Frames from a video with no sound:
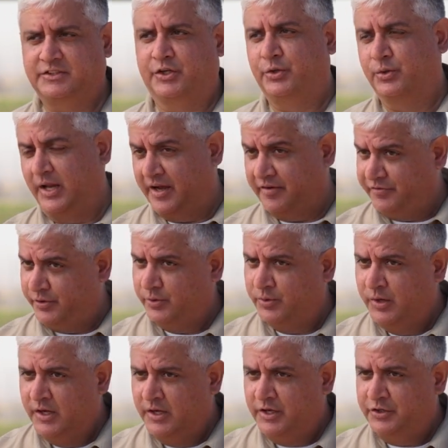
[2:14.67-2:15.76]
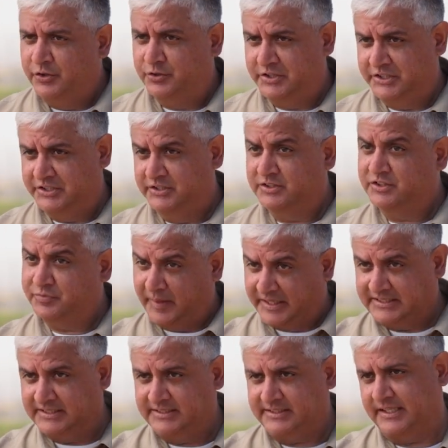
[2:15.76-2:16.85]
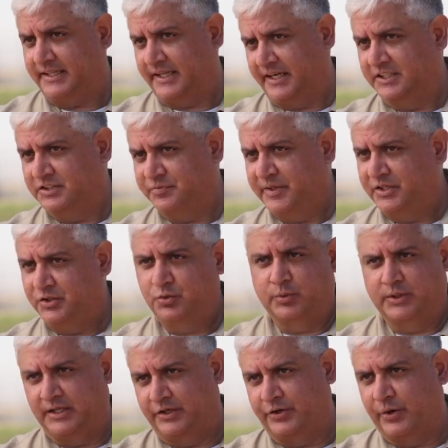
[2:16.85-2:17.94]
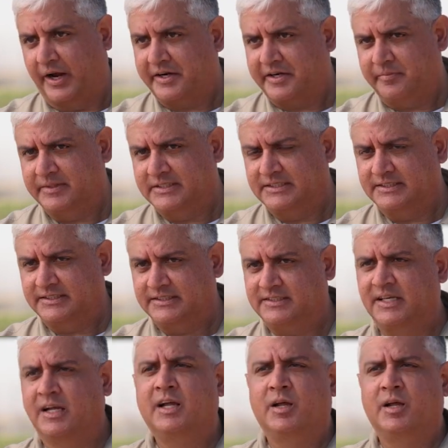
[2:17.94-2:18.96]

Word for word: So you'll have your nutritional specialists that they can speak to within your agribusinesses,